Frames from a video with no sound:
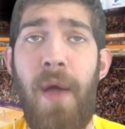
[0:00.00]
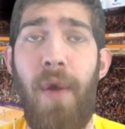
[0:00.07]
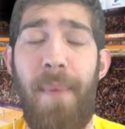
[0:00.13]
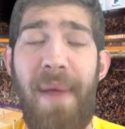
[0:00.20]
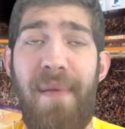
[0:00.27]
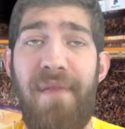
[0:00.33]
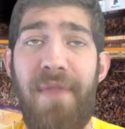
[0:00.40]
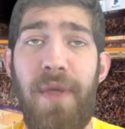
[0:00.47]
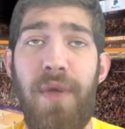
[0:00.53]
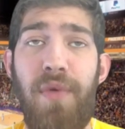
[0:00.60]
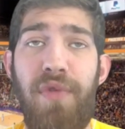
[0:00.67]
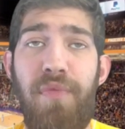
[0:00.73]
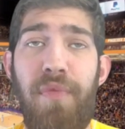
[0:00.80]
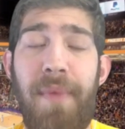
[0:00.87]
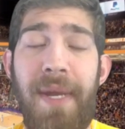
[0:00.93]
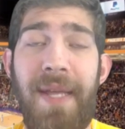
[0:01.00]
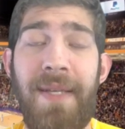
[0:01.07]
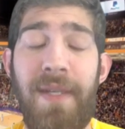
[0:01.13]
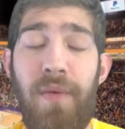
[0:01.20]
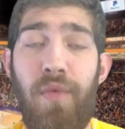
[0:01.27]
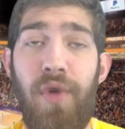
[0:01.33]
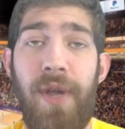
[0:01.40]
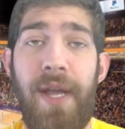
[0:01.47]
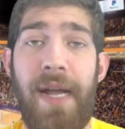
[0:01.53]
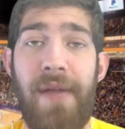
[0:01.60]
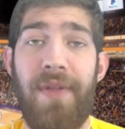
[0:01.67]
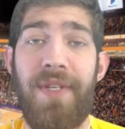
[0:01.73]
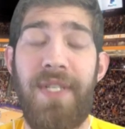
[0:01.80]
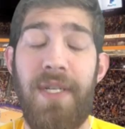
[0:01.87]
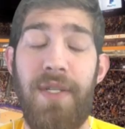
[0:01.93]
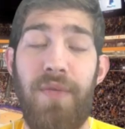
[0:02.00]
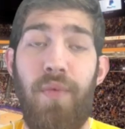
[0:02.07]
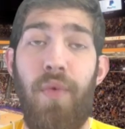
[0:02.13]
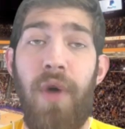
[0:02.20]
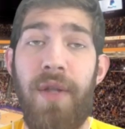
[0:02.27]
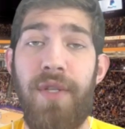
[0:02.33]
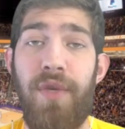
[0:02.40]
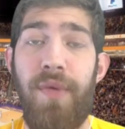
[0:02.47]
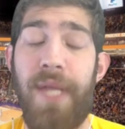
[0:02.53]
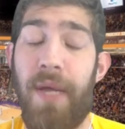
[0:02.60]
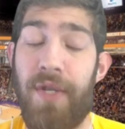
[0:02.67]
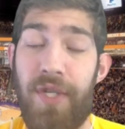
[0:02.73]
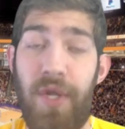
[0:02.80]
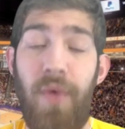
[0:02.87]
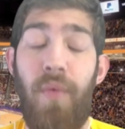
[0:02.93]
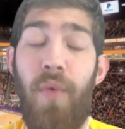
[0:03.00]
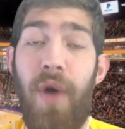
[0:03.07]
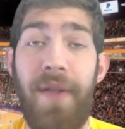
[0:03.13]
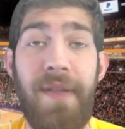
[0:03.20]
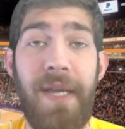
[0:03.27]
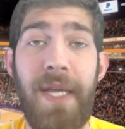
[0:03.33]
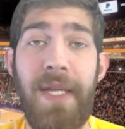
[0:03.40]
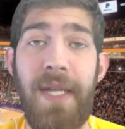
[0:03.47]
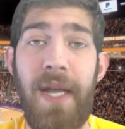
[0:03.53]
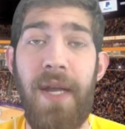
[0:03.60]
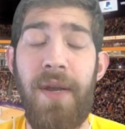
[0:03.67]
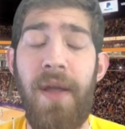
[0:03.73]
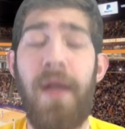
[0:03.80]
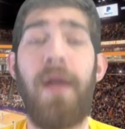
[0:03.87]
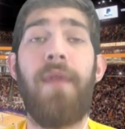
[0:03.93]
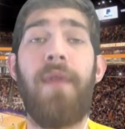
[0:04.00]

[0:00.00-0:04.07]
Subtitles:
or maybe if the youth movement isn't working how the Suns want to, and they still want to contend,